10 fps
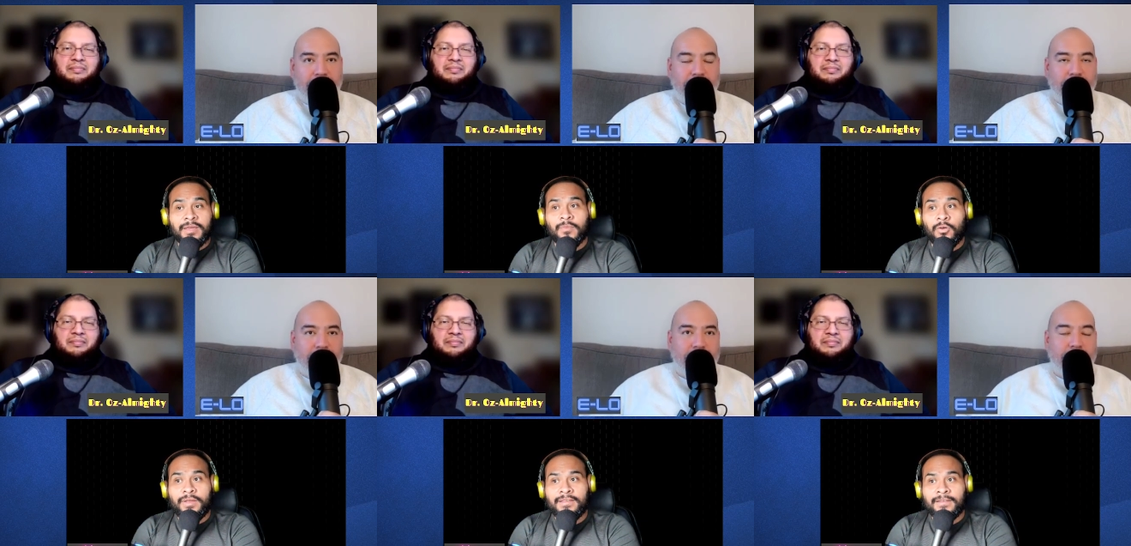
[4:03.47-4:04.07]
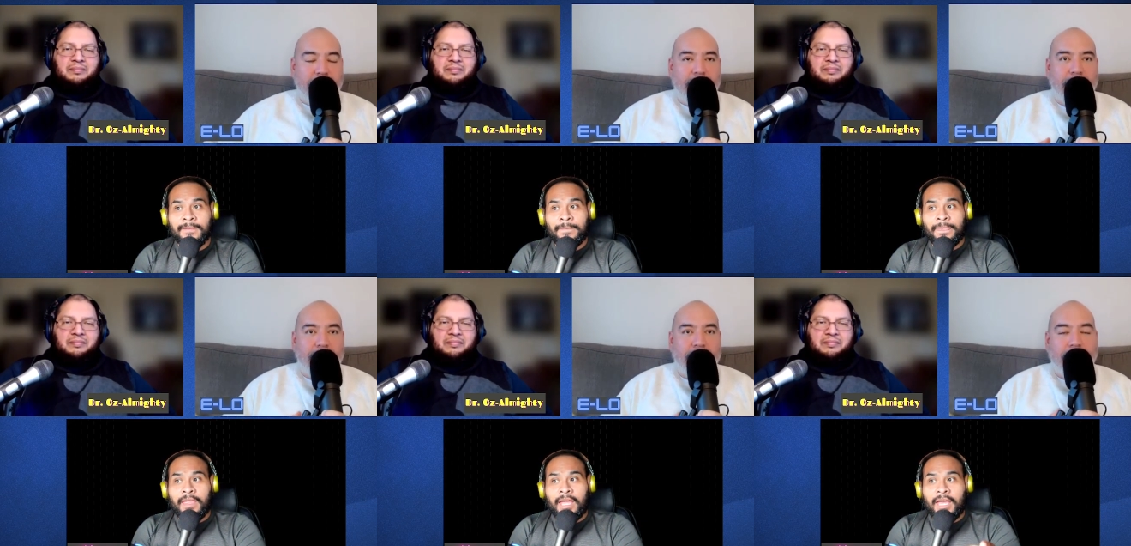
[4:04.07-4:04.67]
Speaker 1: moments,
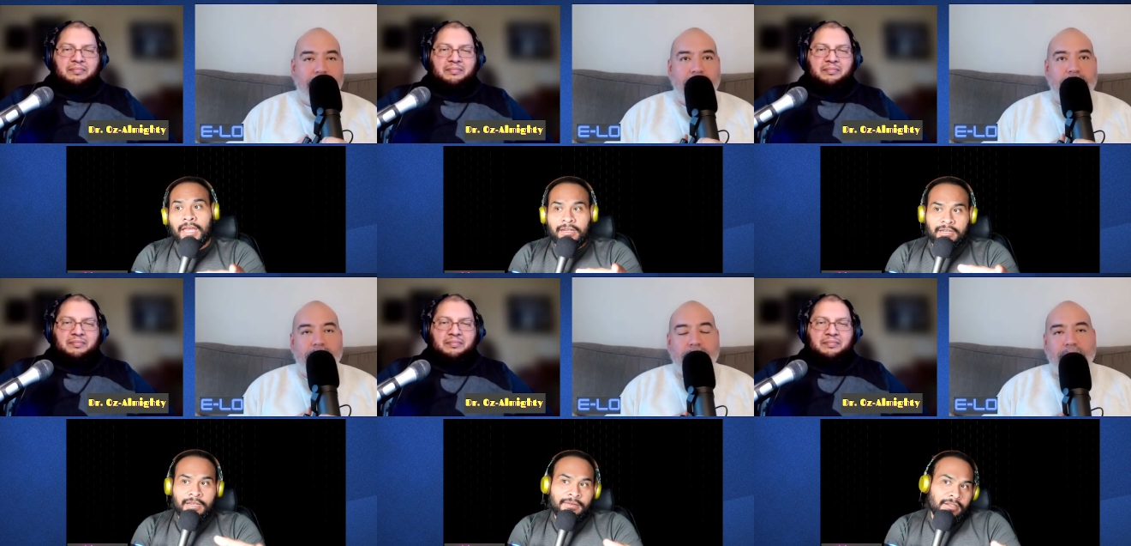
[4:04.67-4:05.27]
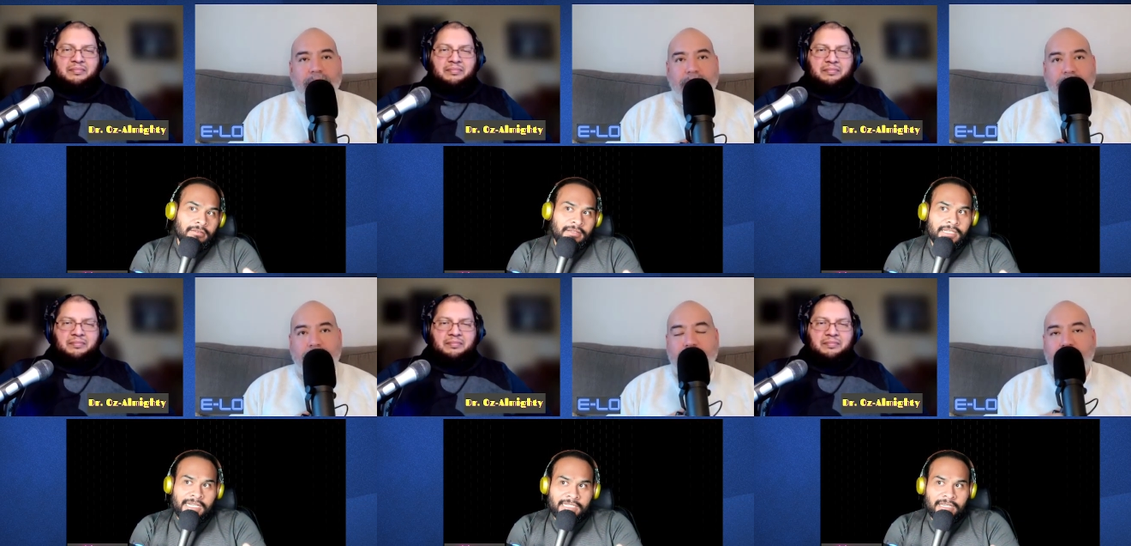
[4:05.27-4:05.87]
and it, you know, it
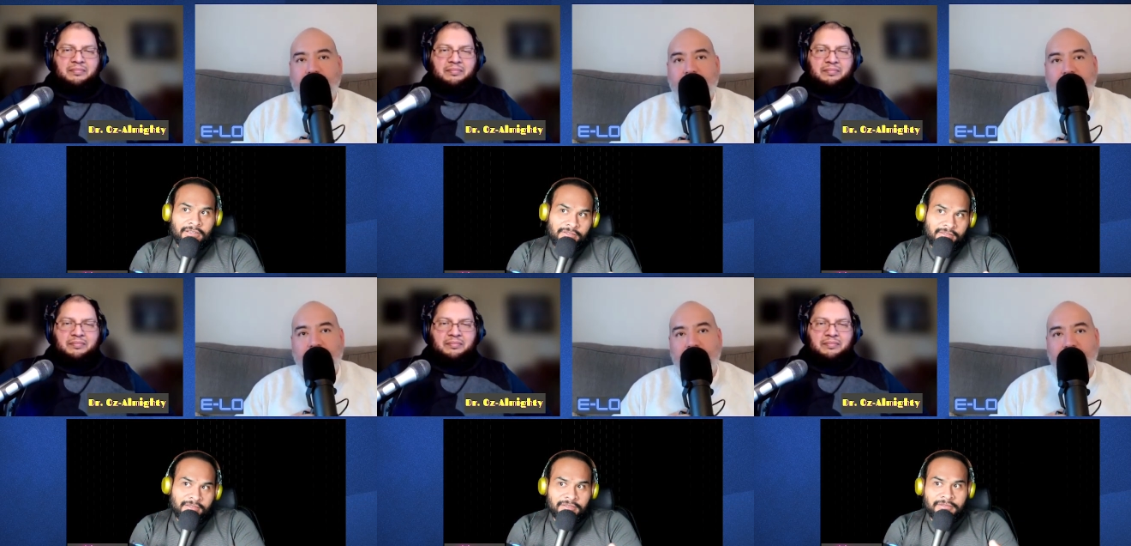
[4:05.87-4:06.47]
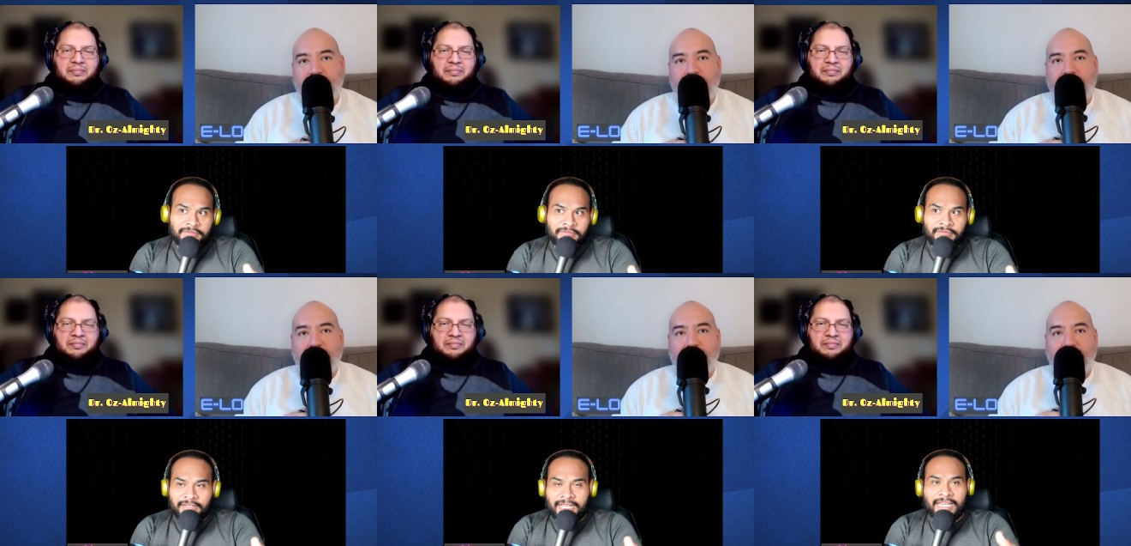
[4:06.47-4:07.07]
it tells,
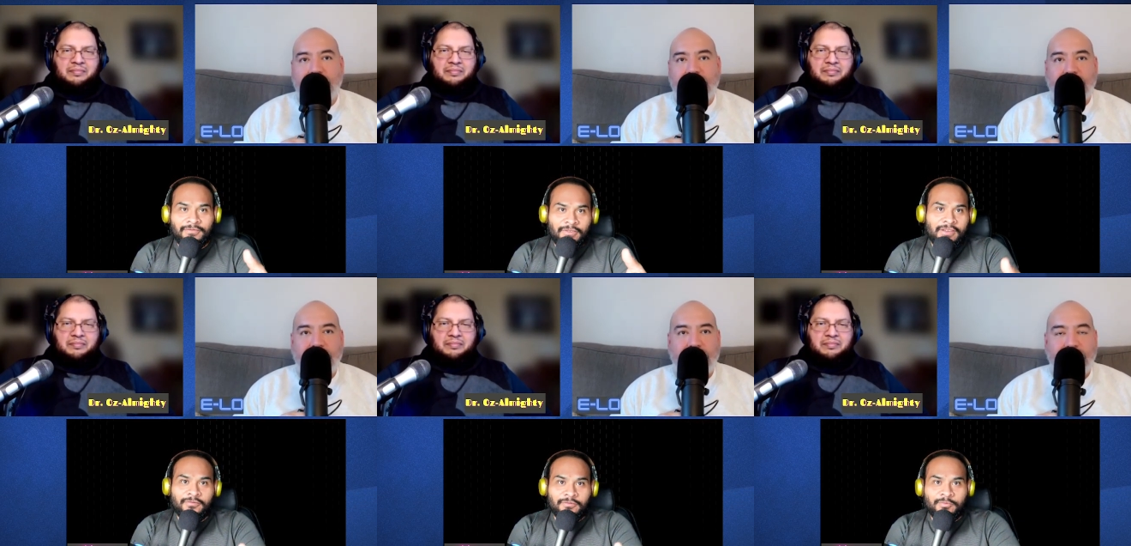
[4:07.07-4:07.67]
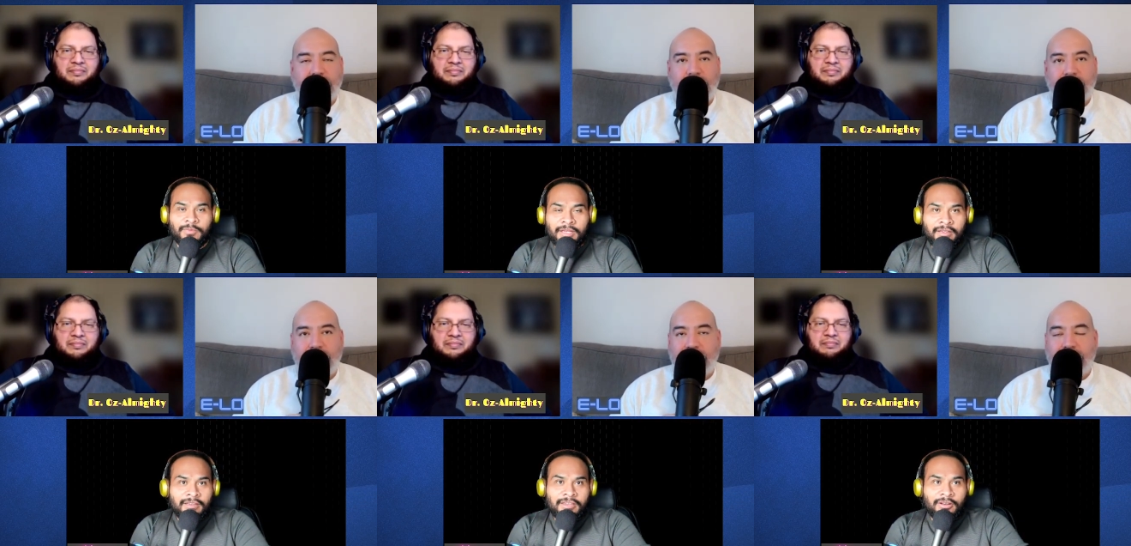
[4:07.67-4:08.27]
like if if,
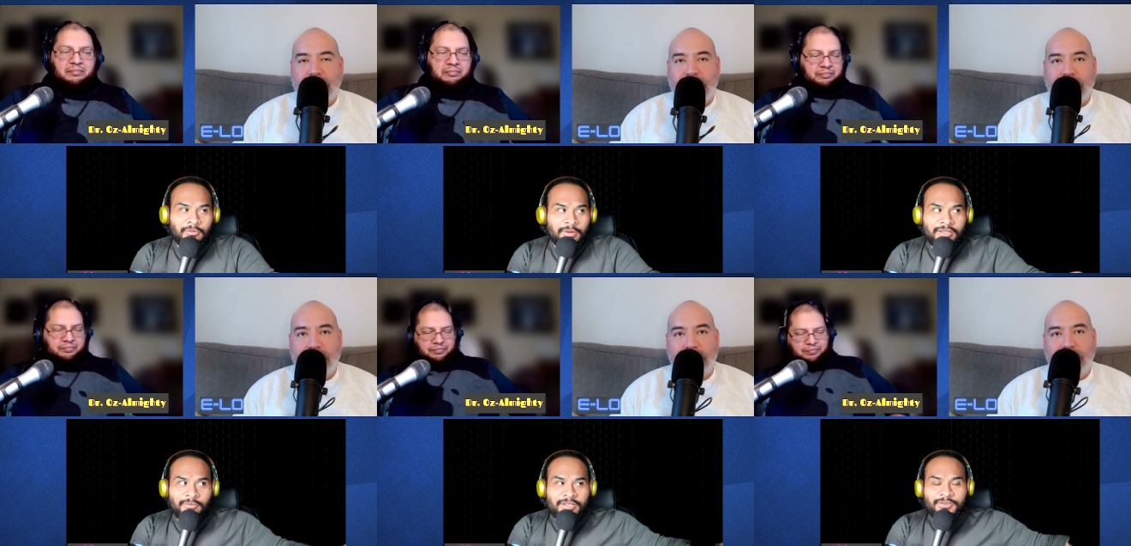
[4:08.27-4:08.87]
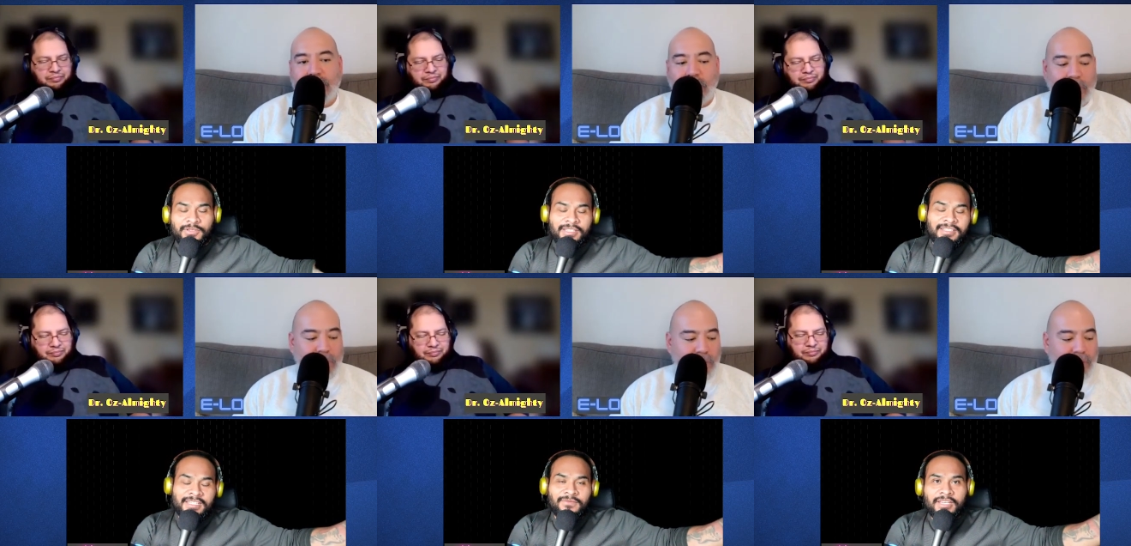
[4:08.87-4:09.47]
you know, when when you see
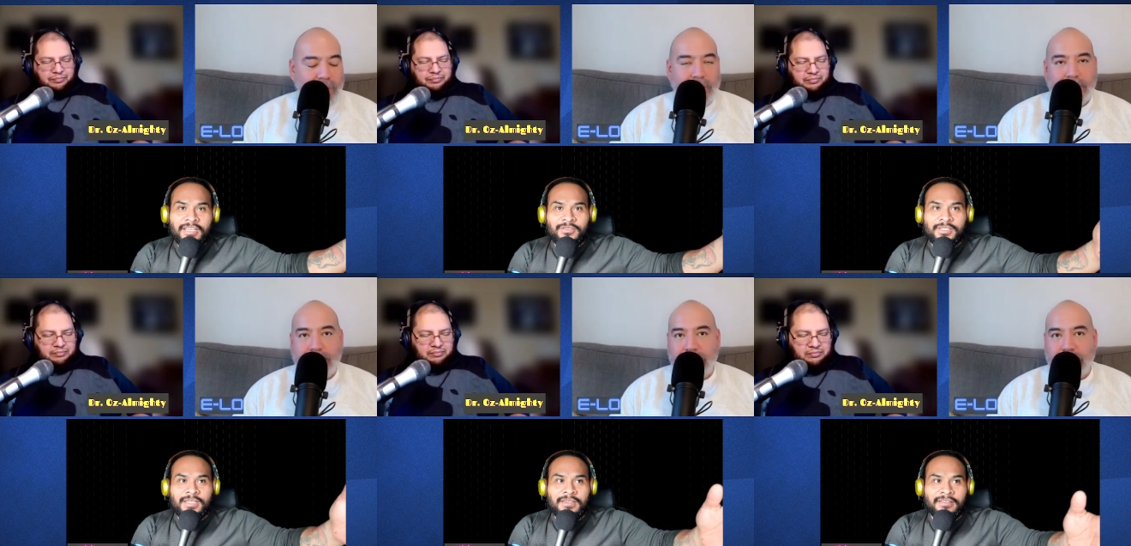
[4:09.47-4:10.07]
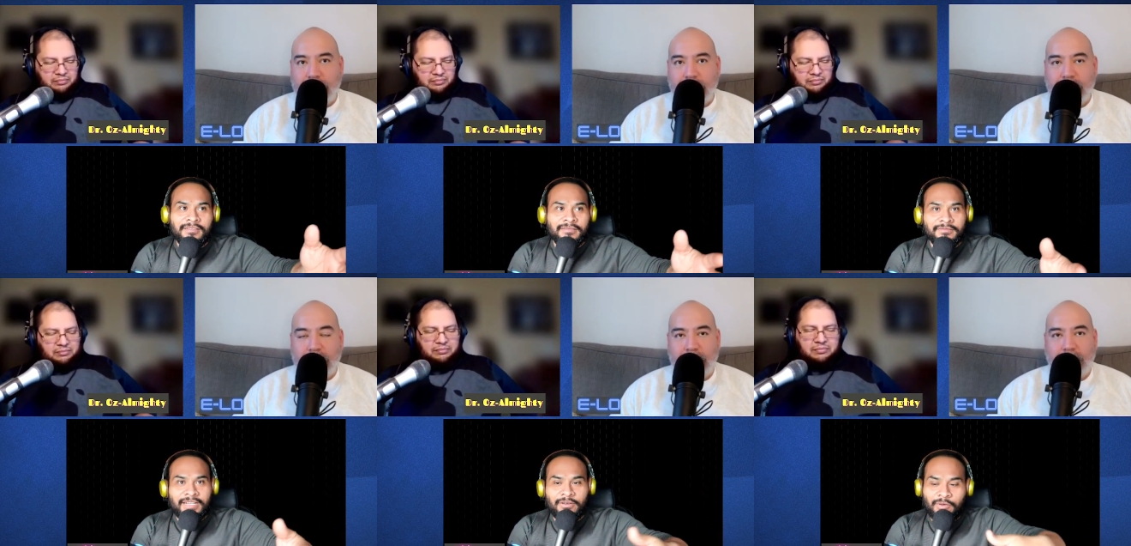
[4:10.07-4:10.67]
T V and you see
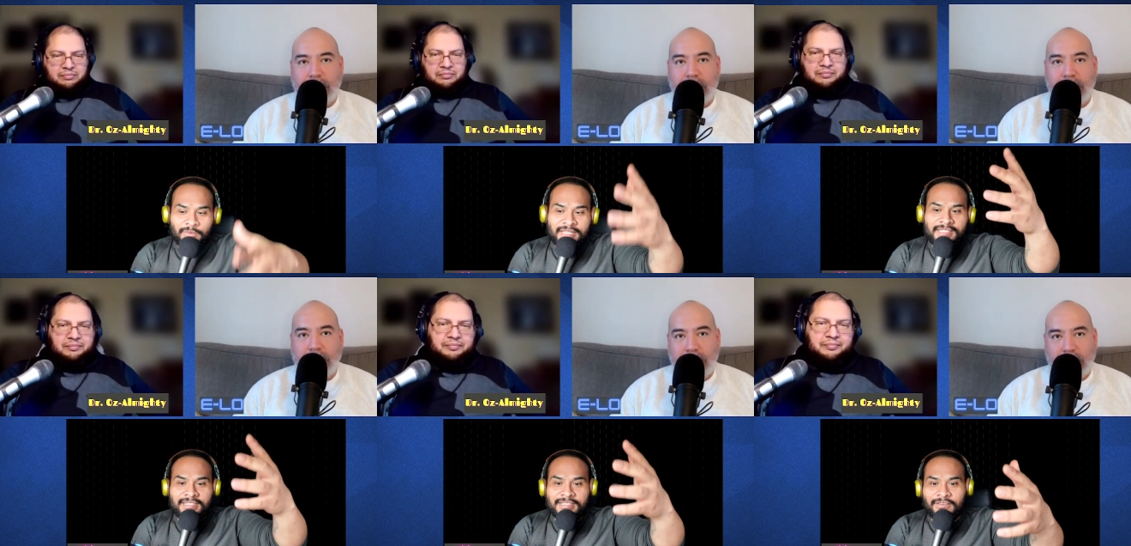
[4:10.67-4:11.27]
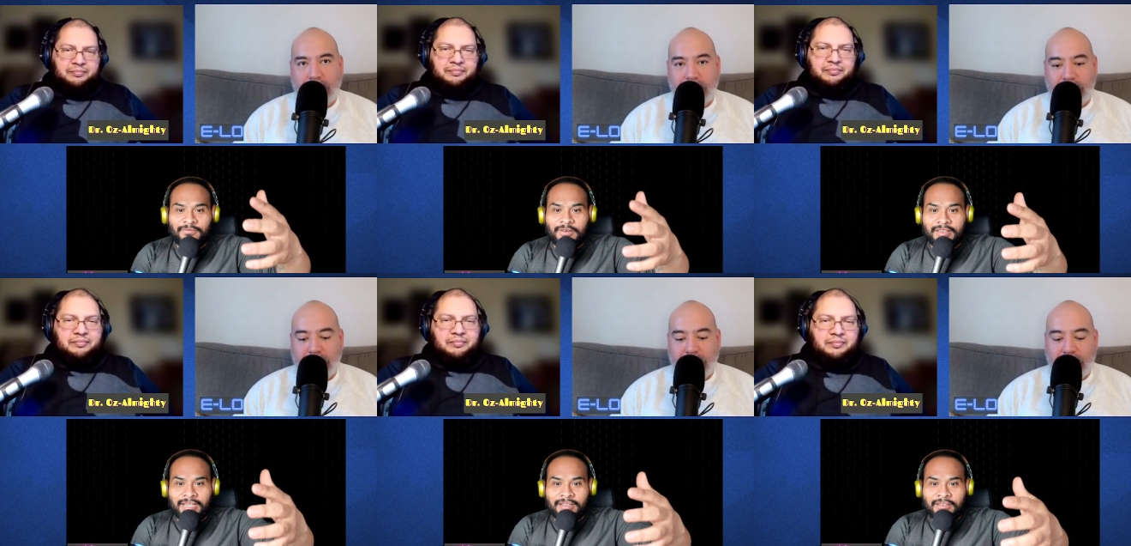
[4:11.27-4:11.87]
like when we see stuff with like.